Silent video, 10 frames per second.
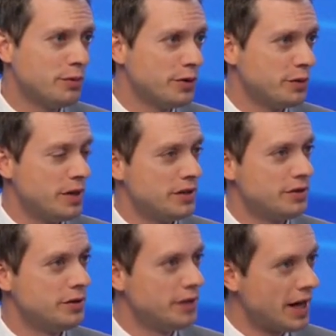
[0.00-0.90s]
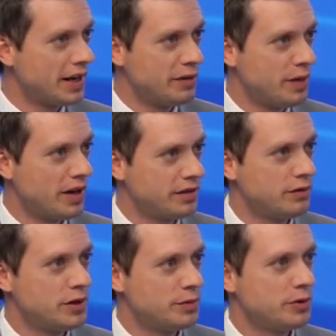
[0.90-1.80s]
Most of the patients do not have
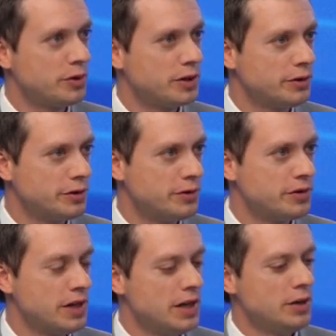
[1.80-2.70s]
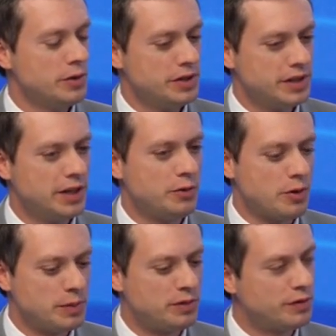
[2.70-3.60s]
positive respiratory cultures, which is again why
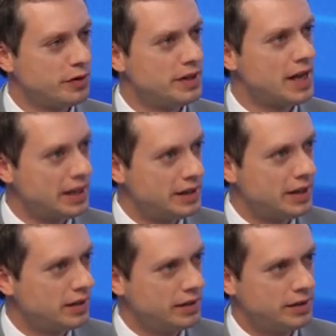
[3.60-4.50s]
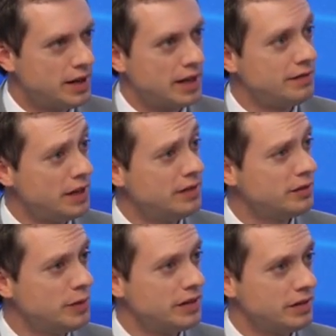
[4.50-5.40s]
we prefer a non non
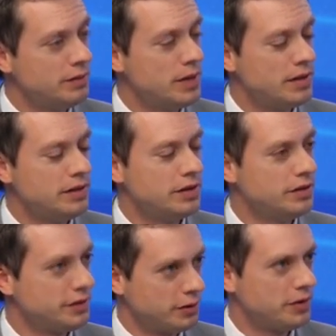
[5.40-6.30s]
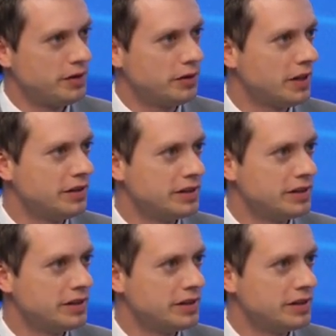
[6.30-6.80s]
invasive method, method such as serologic